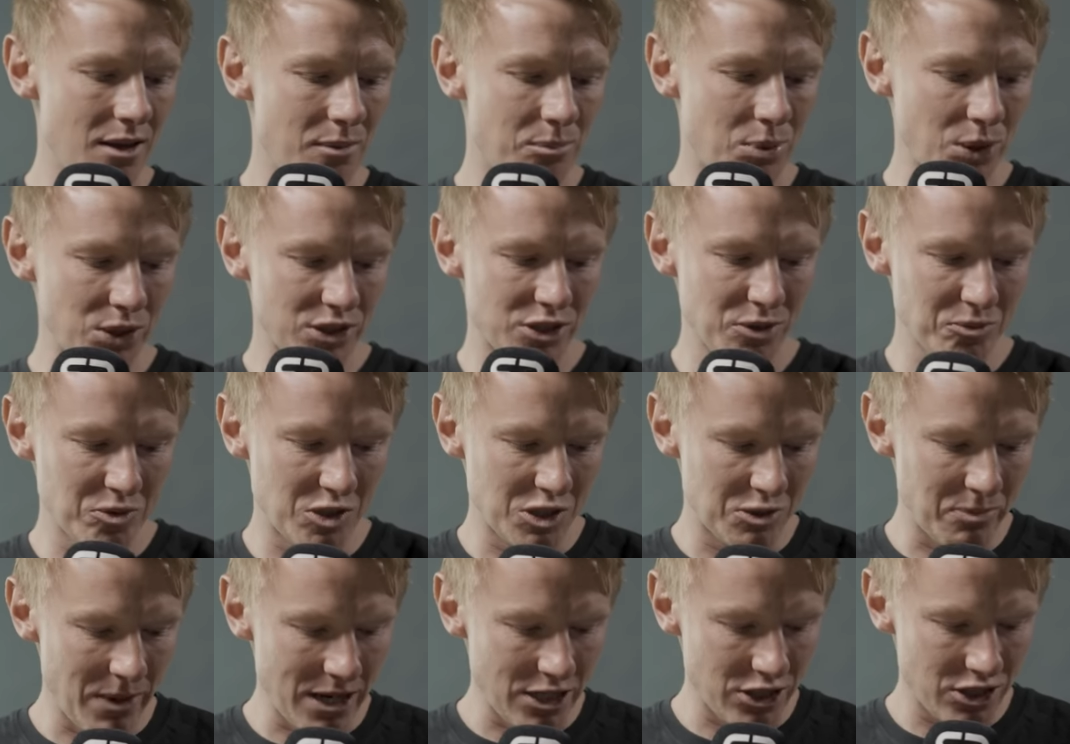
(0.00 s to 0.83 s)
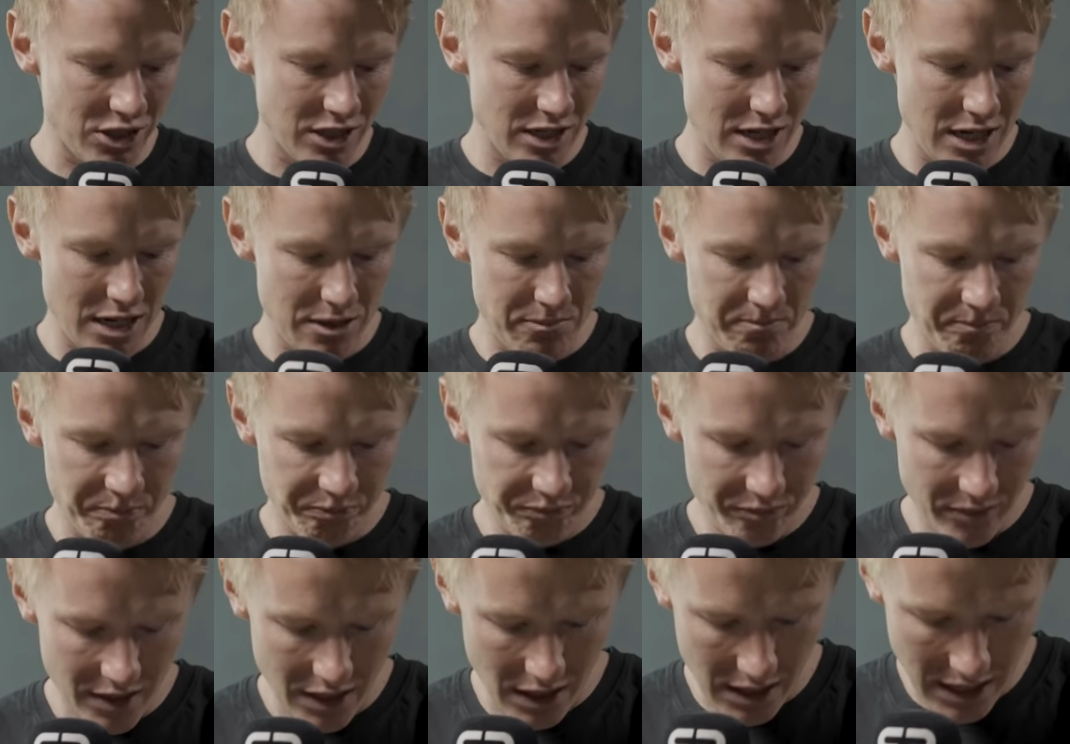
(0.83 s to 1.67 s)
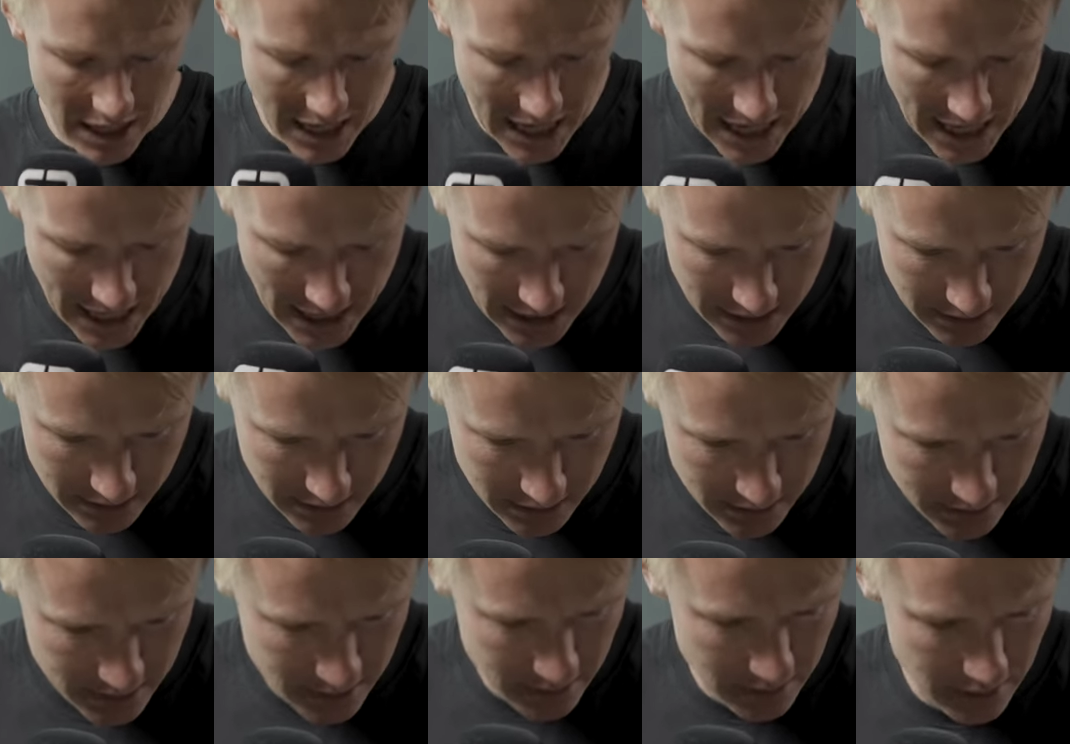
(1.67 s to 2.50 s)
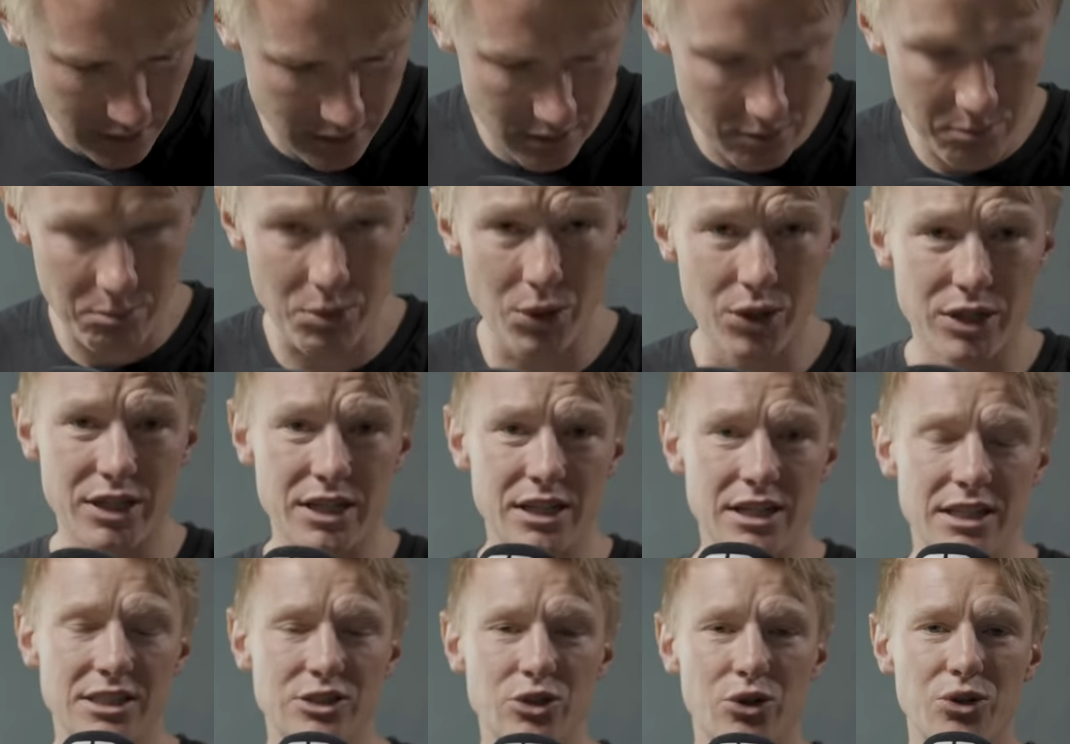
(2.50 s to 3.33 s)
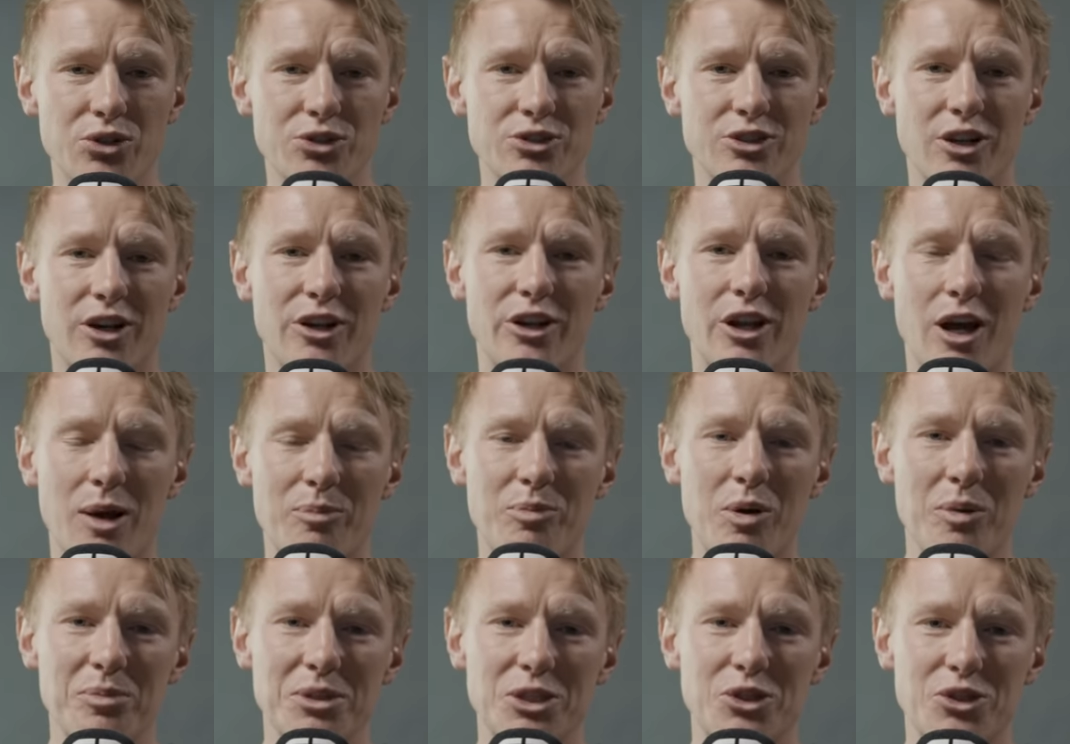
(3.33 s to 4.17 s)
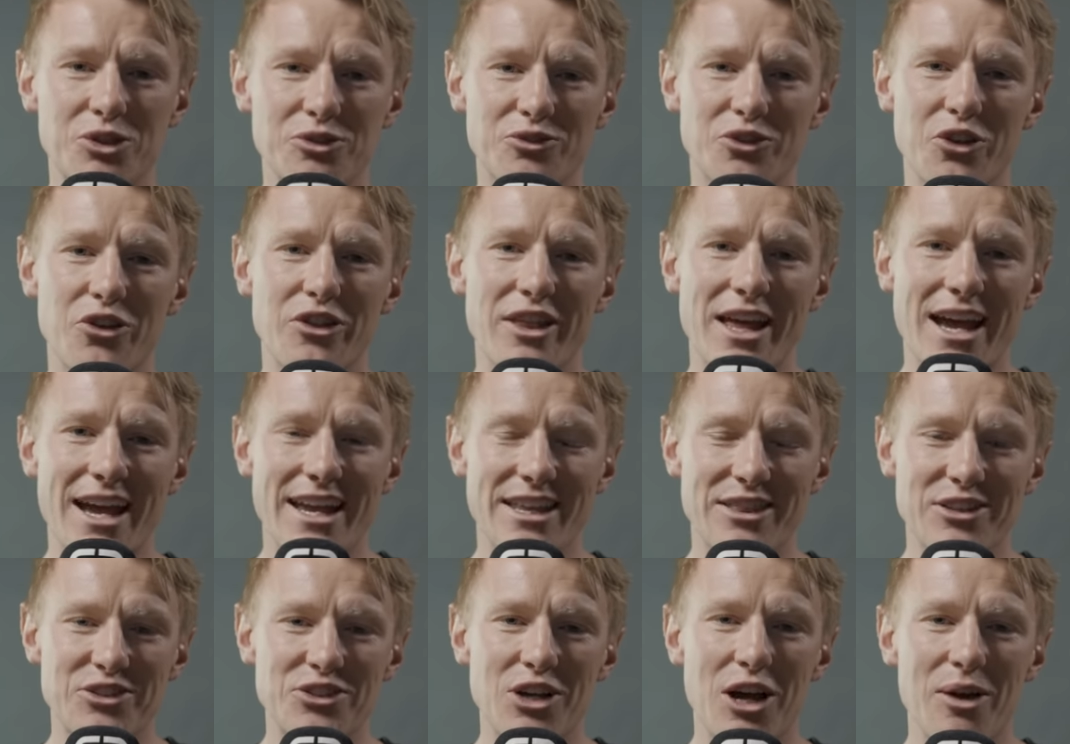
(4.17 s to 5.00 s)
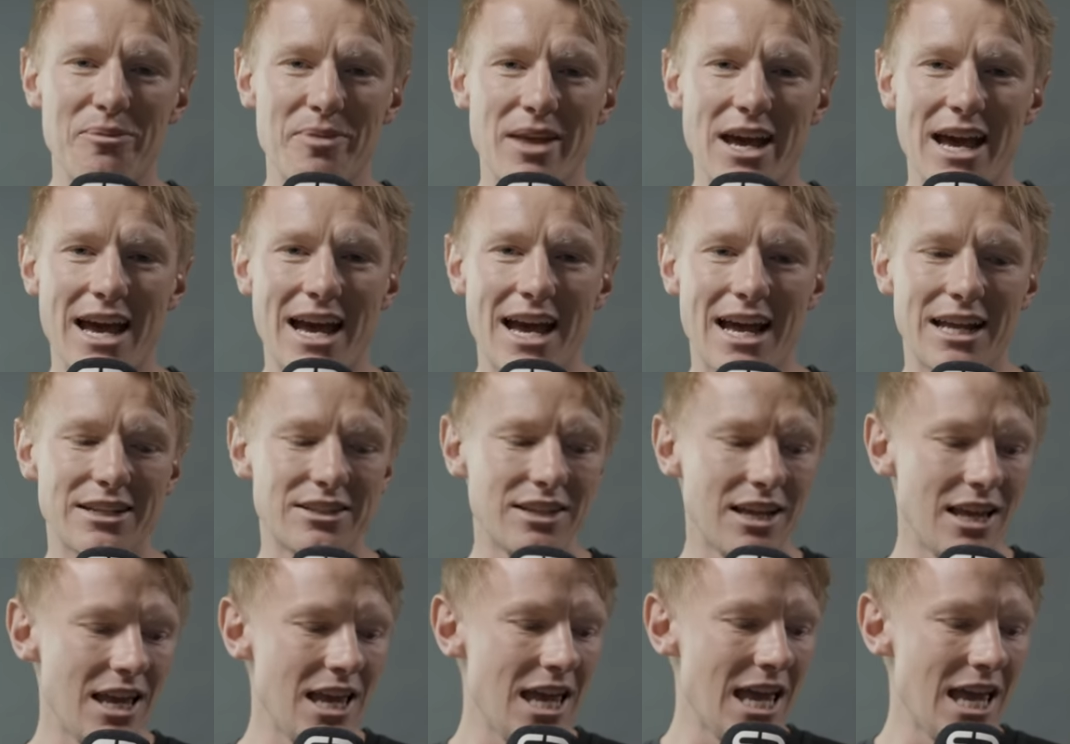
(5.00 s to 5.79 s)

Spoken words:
putting some suspension in and putting an exhaust on, I probably could have done that in the time that I had.